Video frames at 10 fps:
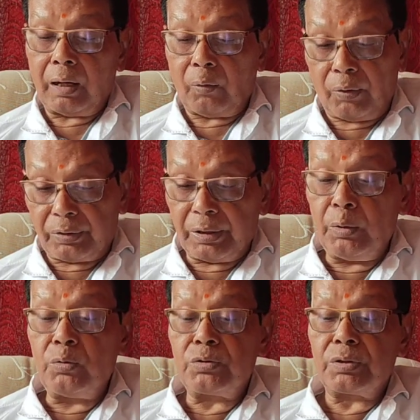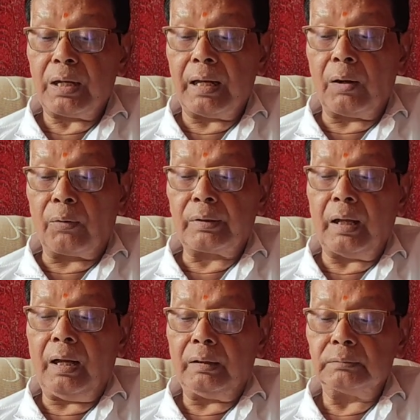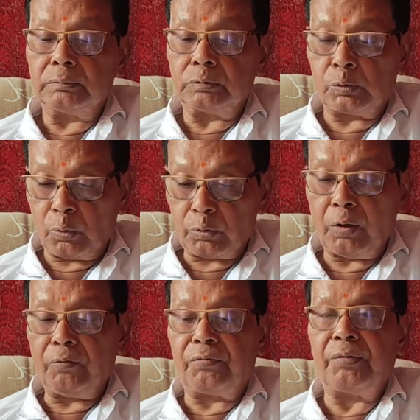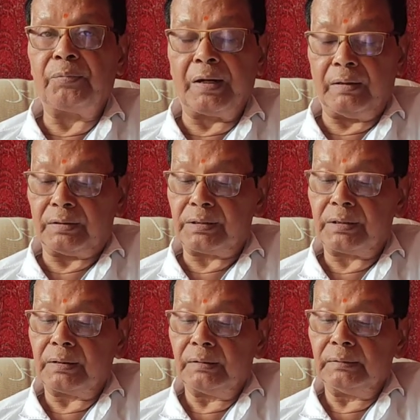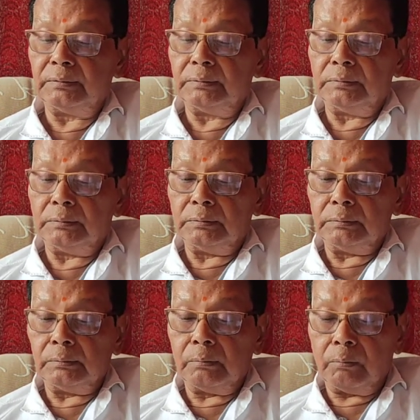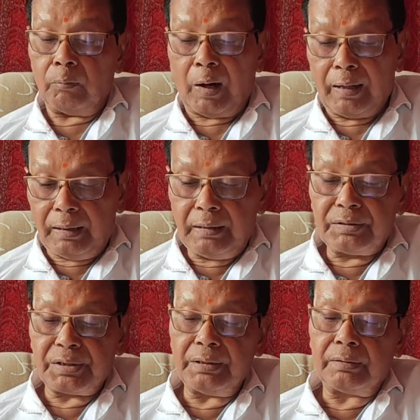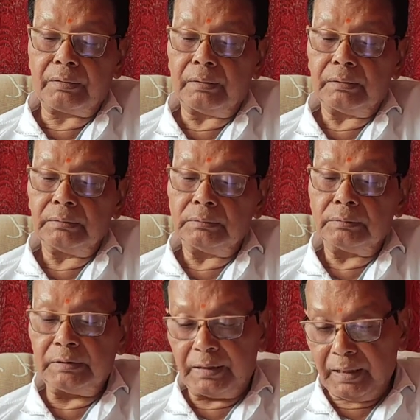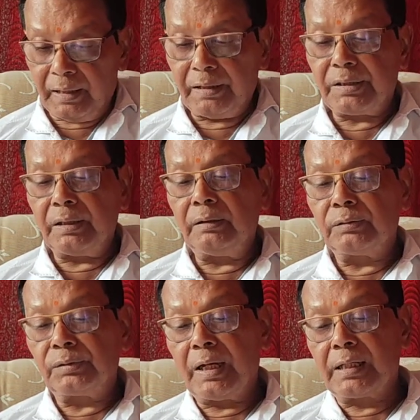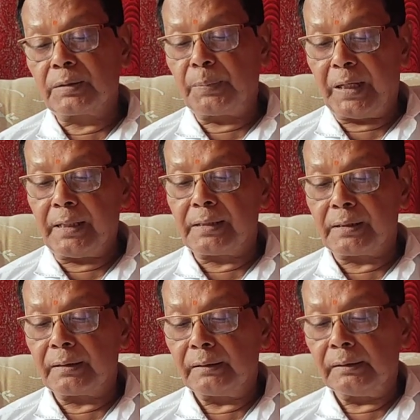continues along the growth of fibrils. Myelin sheath regeneration takes place